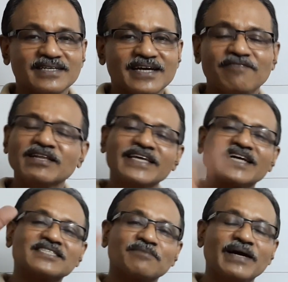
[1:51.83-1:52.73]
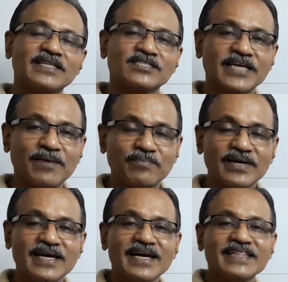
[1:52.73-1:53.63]
Everything else remains the same.
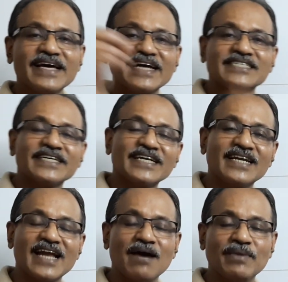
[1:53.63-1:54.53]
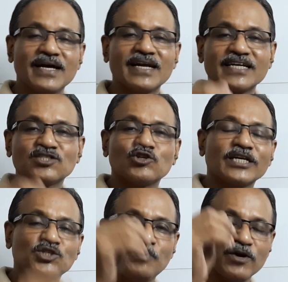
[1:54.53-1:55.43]
The hexagonal lamina rests on
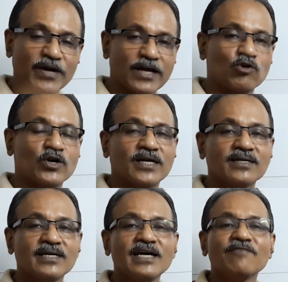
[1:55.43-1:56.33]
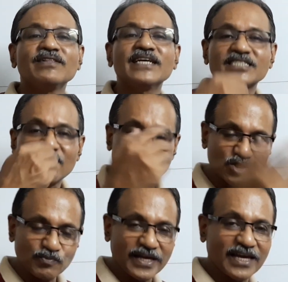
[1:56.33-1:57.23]
HP on a corner with the surface
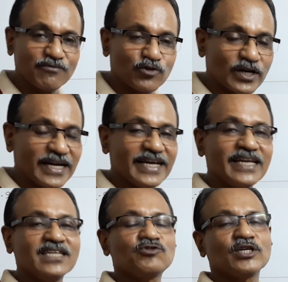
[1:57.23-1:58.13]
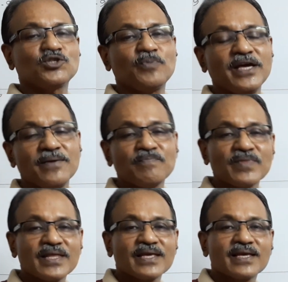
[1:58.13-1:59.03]
making 40 degrees to HP.
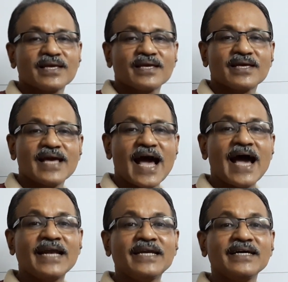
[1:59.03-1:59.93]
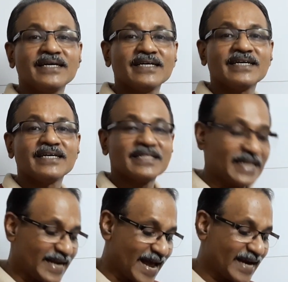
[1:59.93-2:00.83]
And the
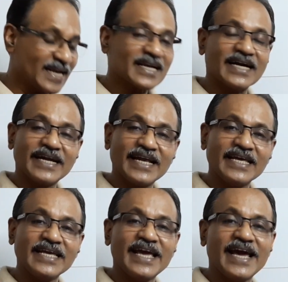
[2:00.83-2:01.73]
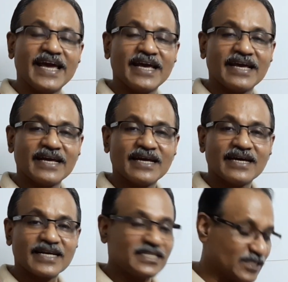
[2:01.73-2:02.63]
diagonal containing A rests